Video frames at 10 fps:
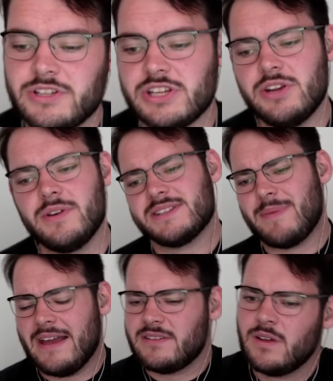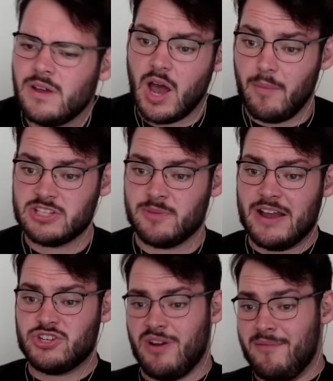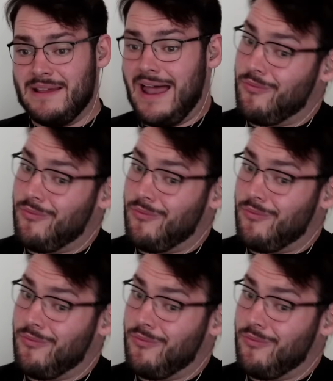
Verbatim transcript: What did you expect? To come onto my stream and be